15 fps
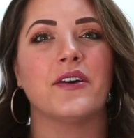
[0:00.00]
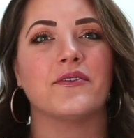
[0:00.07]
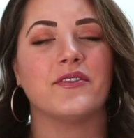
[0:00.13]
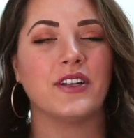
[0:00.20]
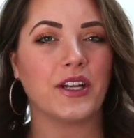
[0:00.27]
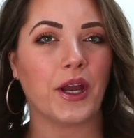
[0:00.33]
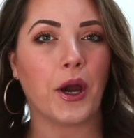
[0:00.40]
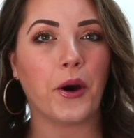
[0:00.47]

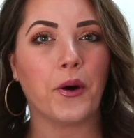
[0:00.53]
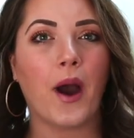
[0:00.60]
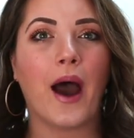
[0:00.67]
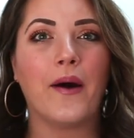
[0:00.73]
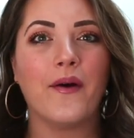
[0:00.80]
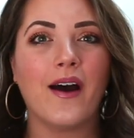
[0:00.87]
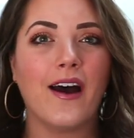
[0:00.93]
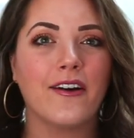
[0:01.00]
video,
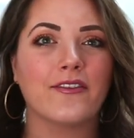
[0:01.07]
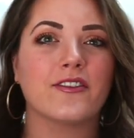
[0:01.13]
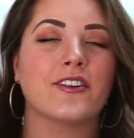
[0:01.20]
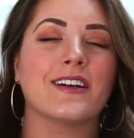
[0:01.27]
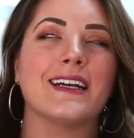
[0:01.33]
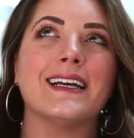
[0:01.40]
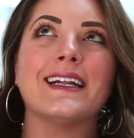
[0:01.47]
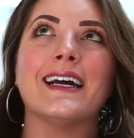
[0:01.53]
however,
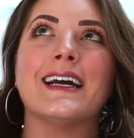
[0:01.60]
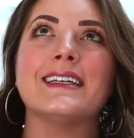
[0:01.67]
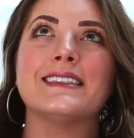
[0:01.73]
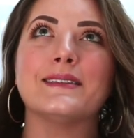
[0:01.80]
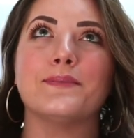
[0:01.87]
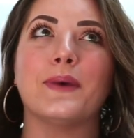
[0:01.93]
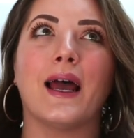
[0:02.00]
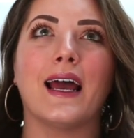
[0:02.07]
it
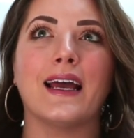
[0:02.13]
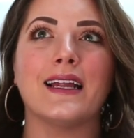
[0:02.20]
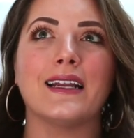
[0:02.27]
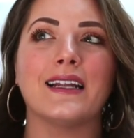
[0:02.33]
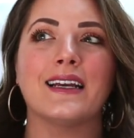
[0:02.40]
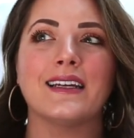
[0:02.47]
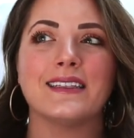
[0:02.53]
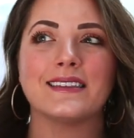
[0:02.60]
has
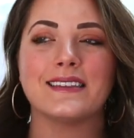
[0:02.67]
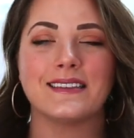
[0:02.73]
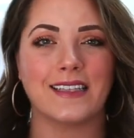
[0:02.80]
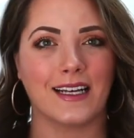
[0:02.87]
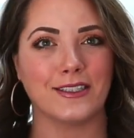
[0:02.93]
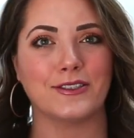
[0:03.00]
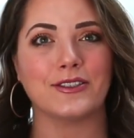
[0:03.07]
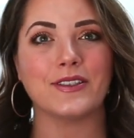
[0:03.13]
been
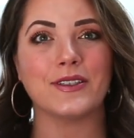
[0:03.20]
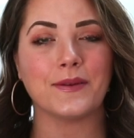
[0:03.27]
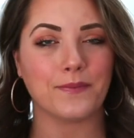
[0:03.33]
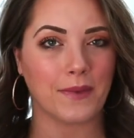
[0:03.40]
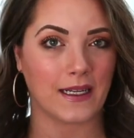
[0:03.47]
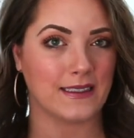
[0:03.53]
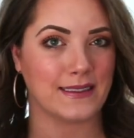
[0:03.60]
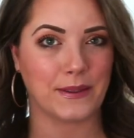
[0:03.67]
such an
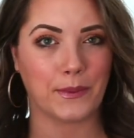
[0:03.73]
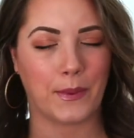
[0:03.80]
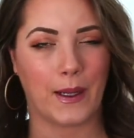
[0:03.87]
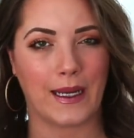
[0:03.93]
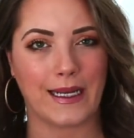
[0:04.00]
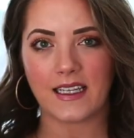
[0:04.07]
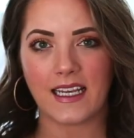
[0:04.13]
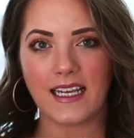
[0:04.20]
amazing
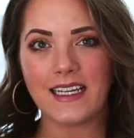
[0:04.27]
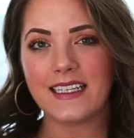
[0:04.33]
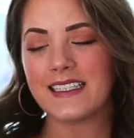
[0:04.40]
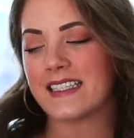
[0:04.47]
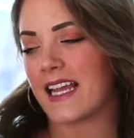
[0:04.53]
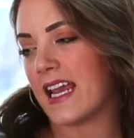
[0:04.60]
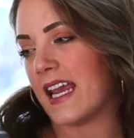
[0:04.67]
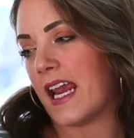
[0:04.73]
one. It
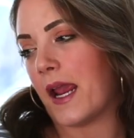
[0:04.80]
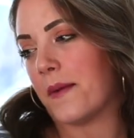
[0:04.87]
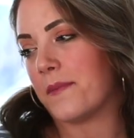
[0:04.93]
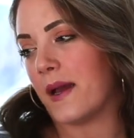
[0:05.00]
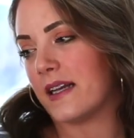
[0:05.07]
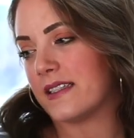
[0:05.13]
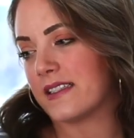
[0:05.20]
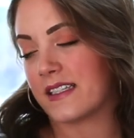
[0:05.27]
is a
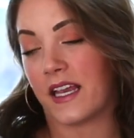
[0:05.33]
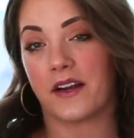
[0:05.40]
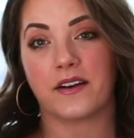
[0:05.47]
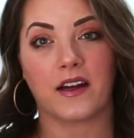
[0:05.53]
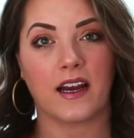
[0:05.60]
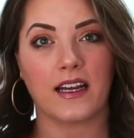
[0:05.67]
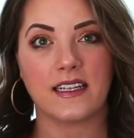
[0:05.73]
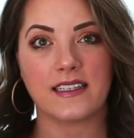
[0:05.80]

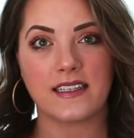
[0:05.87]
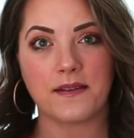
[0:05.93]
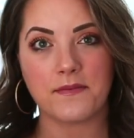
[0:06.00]
mascara. It's the